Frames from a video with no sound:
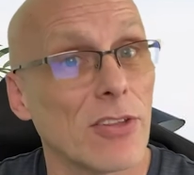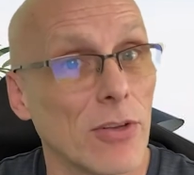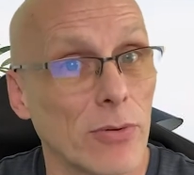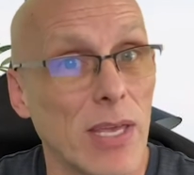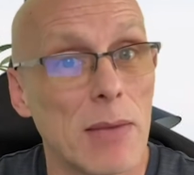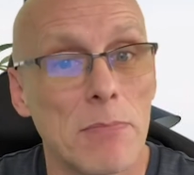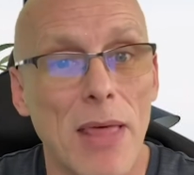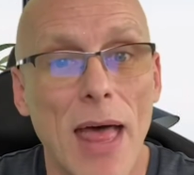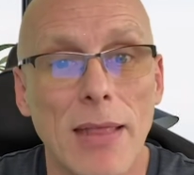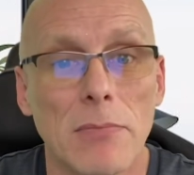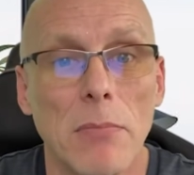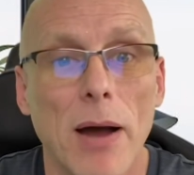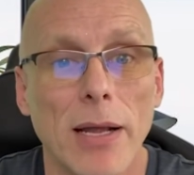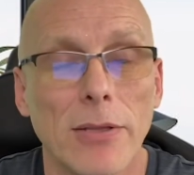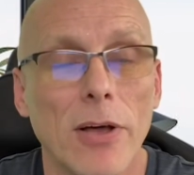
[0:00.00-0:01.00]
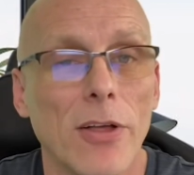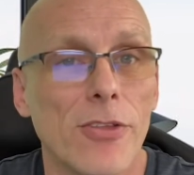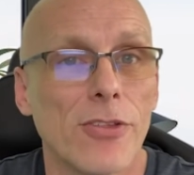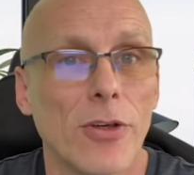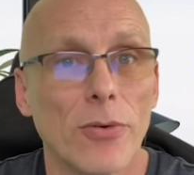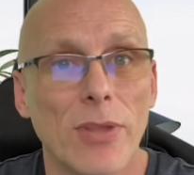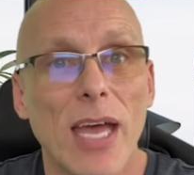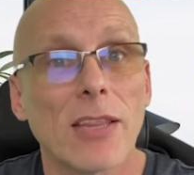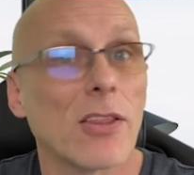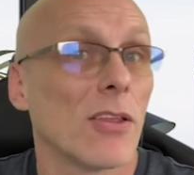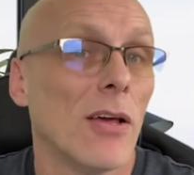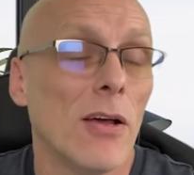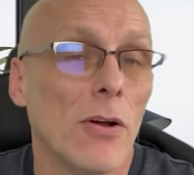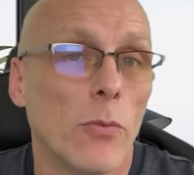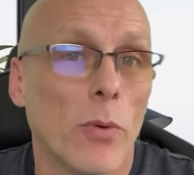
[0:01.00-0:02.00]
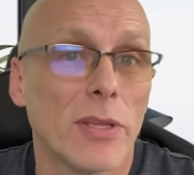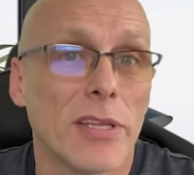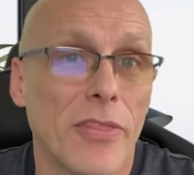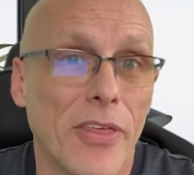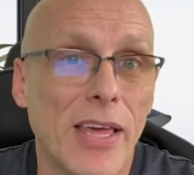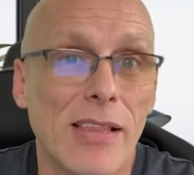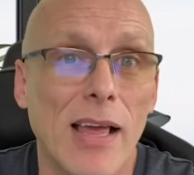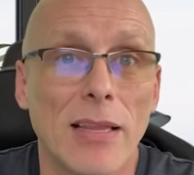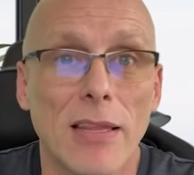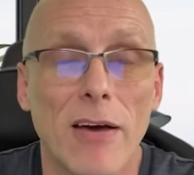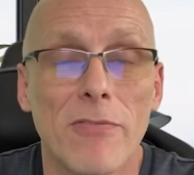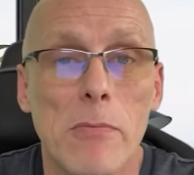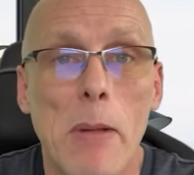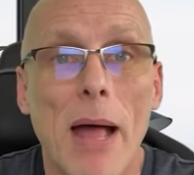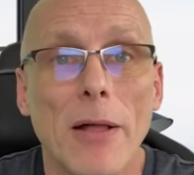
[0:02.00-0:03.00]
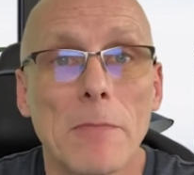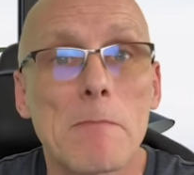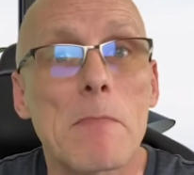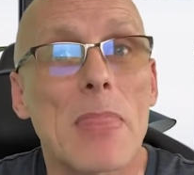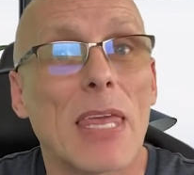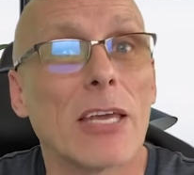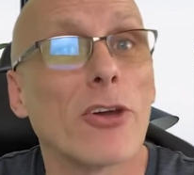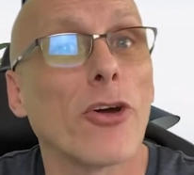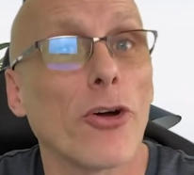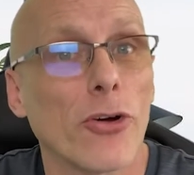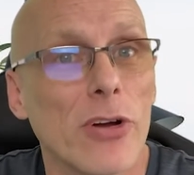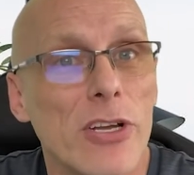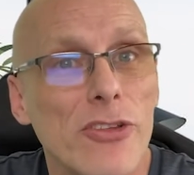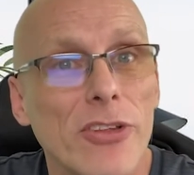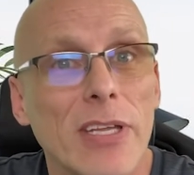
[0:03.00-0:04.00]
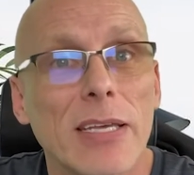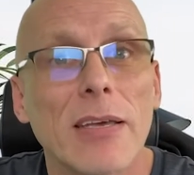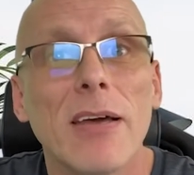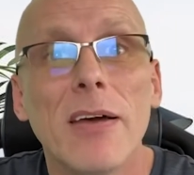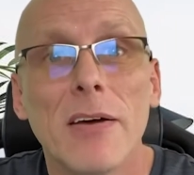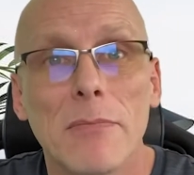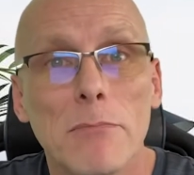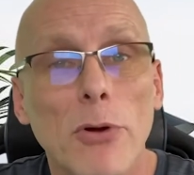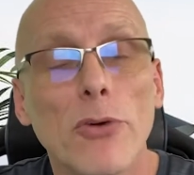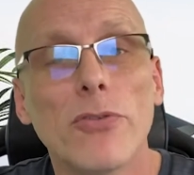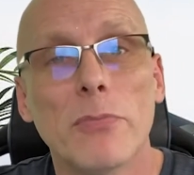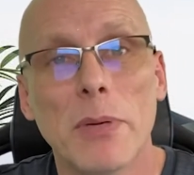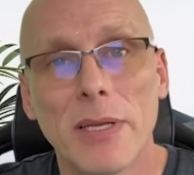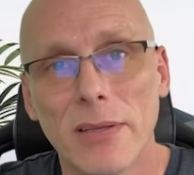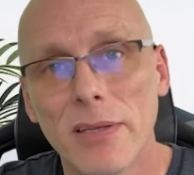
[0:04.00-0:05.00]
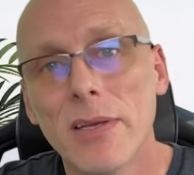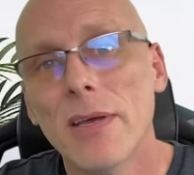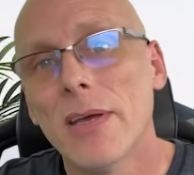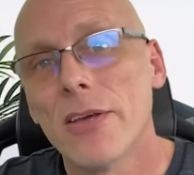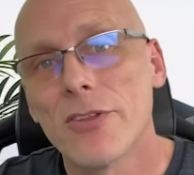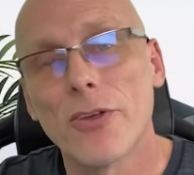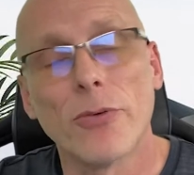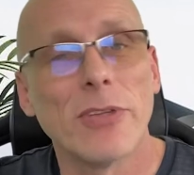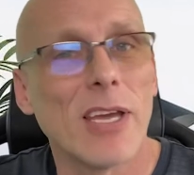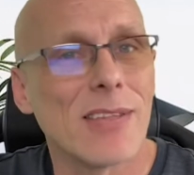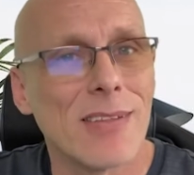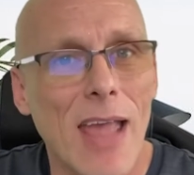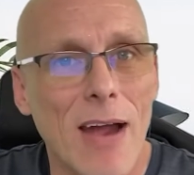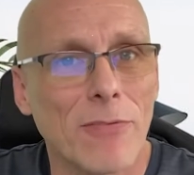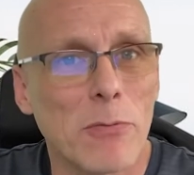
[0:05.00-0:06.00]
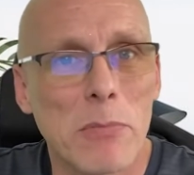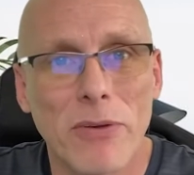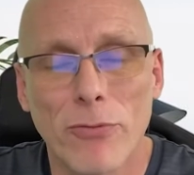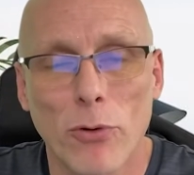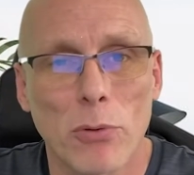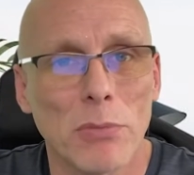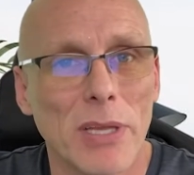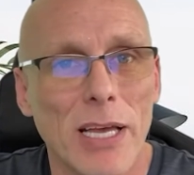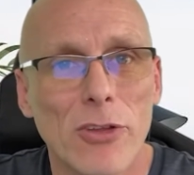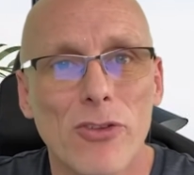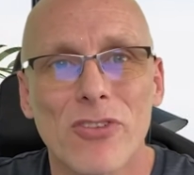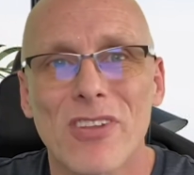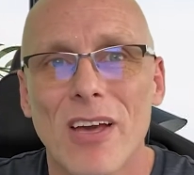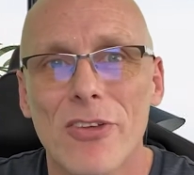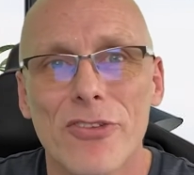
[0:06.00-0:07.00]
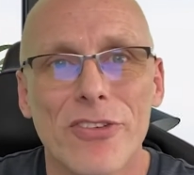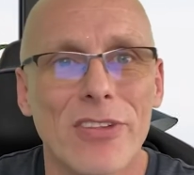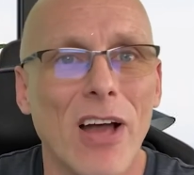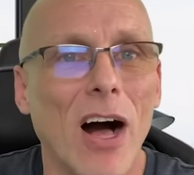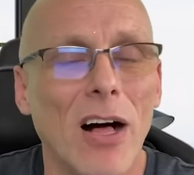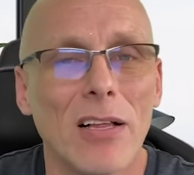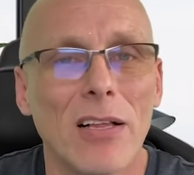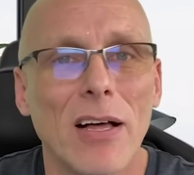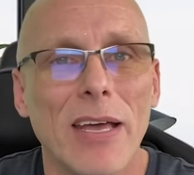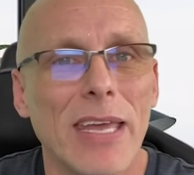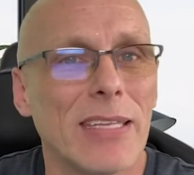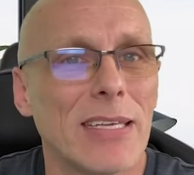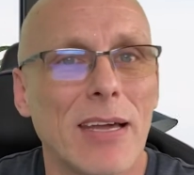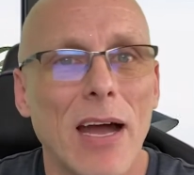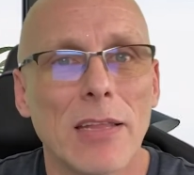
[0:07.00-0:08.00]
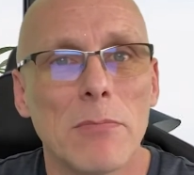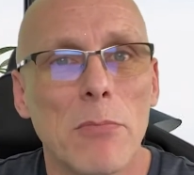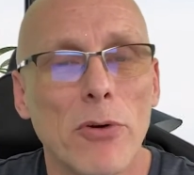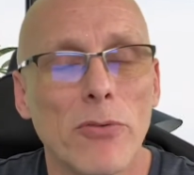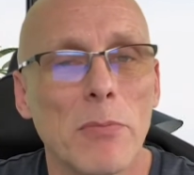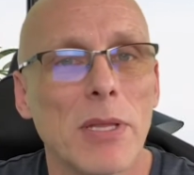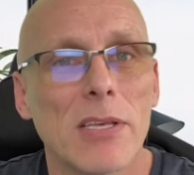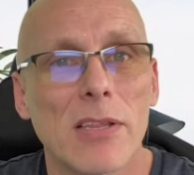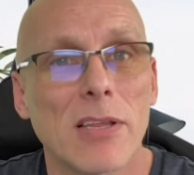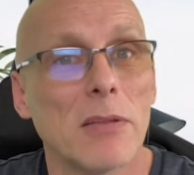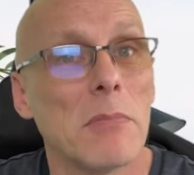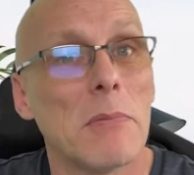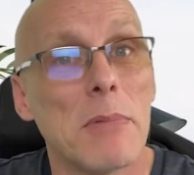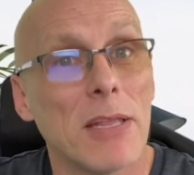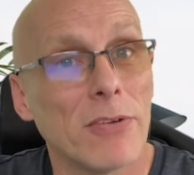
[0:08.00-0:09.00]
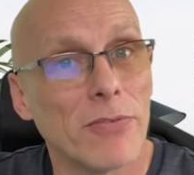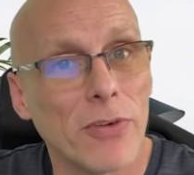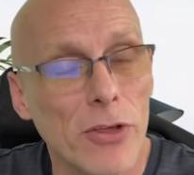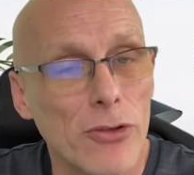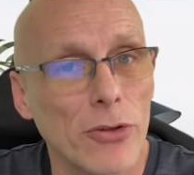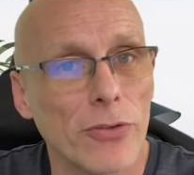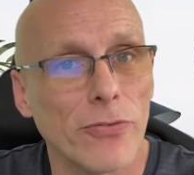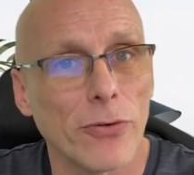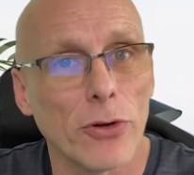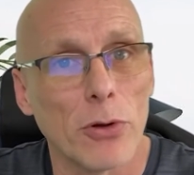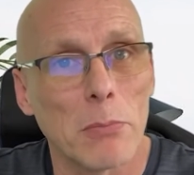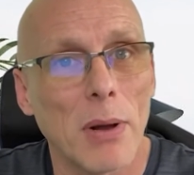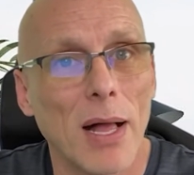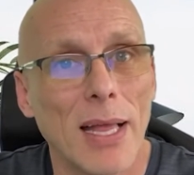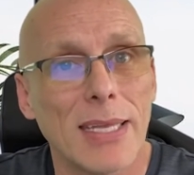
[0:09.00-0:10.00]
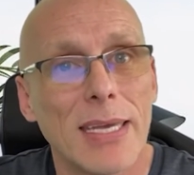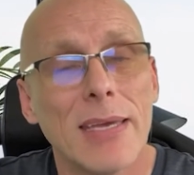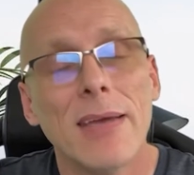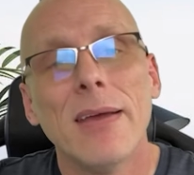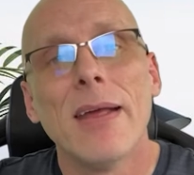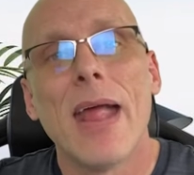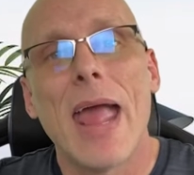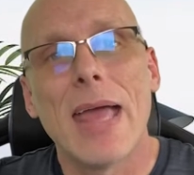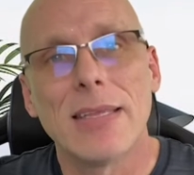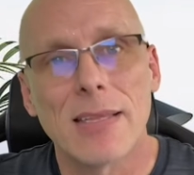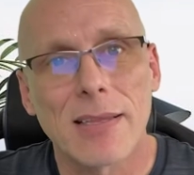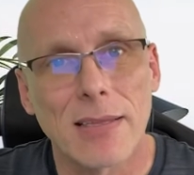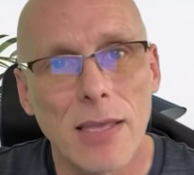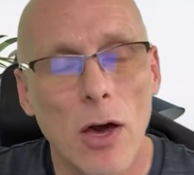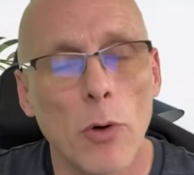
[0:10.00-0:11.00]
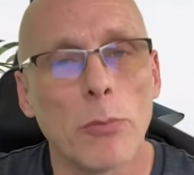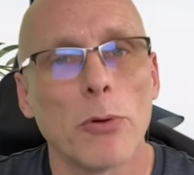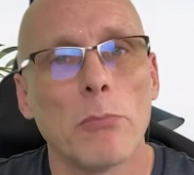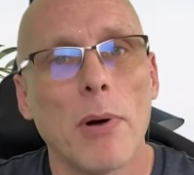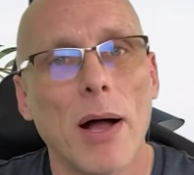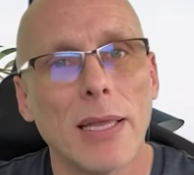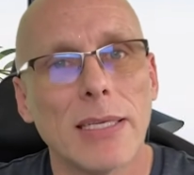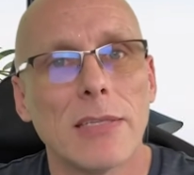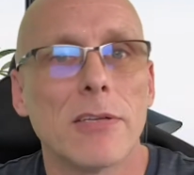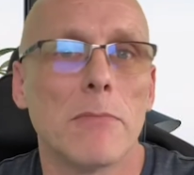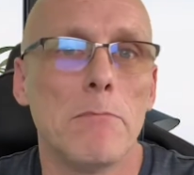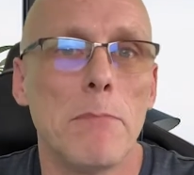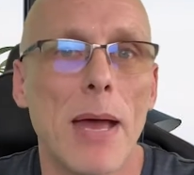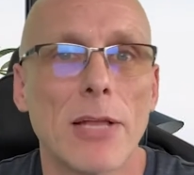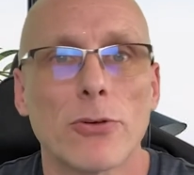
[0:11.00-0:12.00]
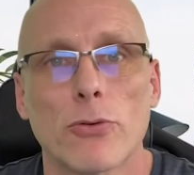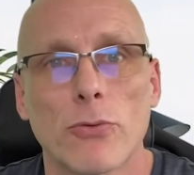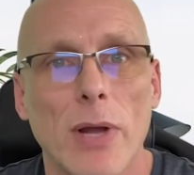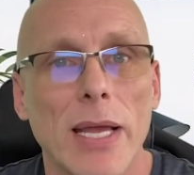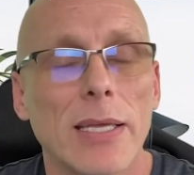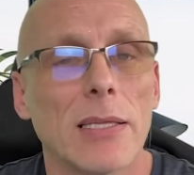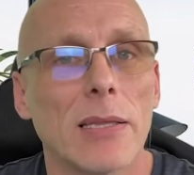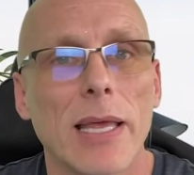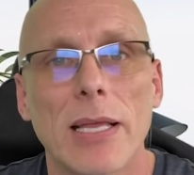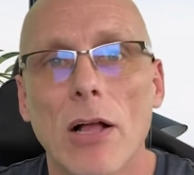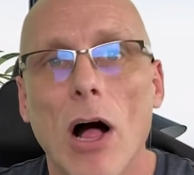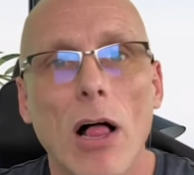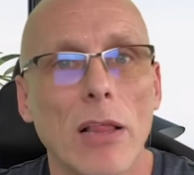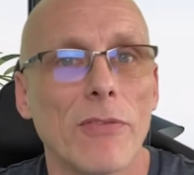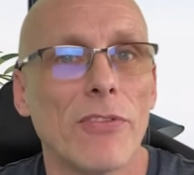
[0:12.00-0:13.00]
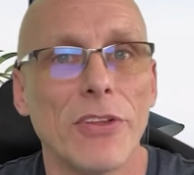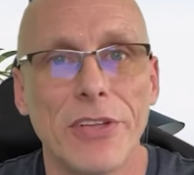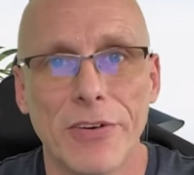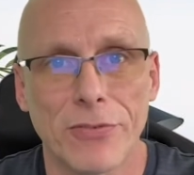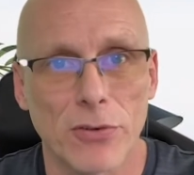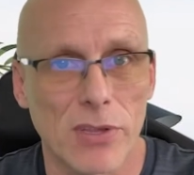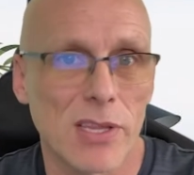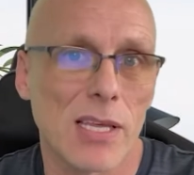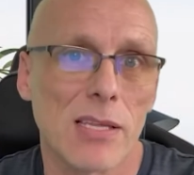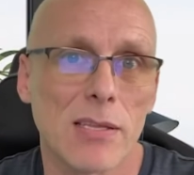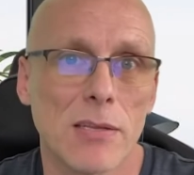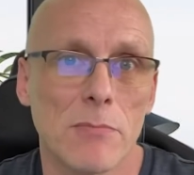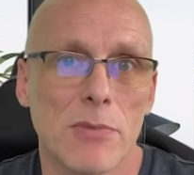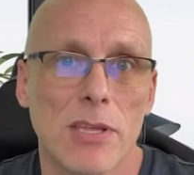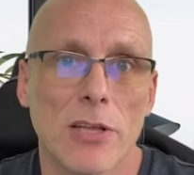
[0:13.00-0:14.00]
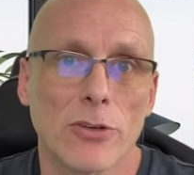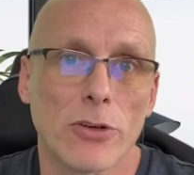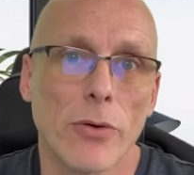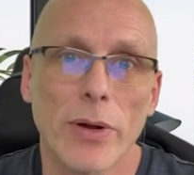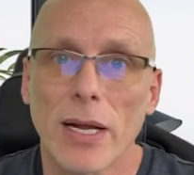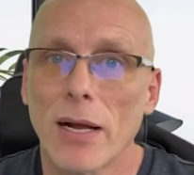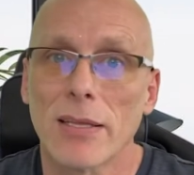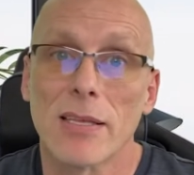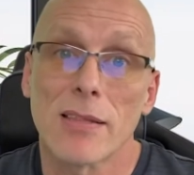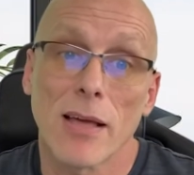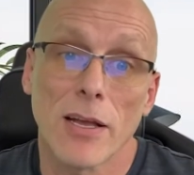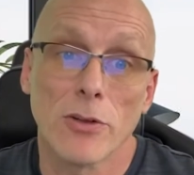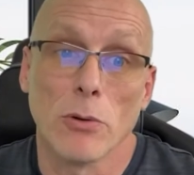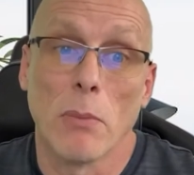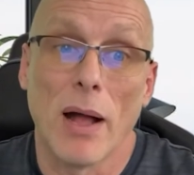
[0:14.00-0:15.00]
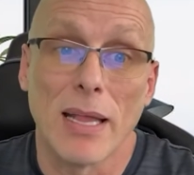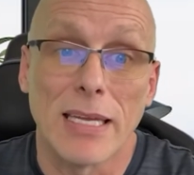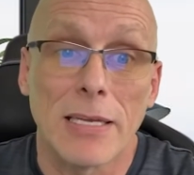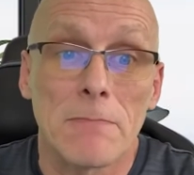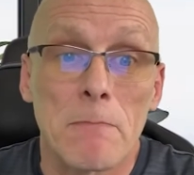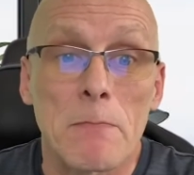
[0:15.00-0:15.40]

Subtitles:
So keep that in mind also. That's one of the things I love about encouraging movement. So it doesn't have to be formal exercise, just any kind of movement is going to be beneficial for your body, and it's going to help your body to better regulate all of the different systems that are going on inside your body.